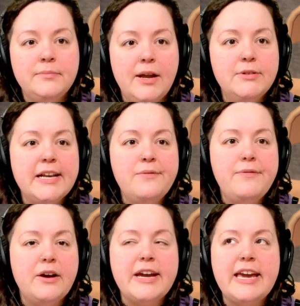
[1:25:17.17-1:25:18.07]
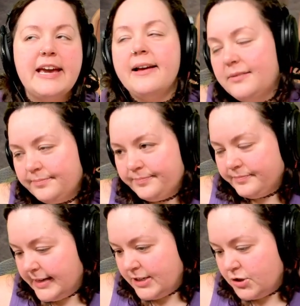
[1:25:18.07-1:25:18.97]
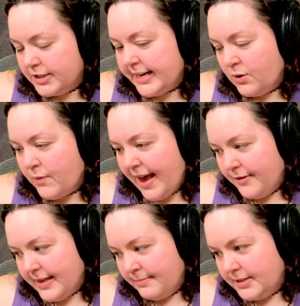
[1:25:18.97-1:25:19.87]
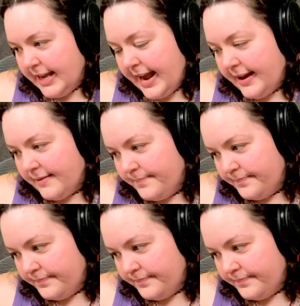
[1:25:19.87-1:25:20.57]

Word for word: It was like a very interesting way for them to like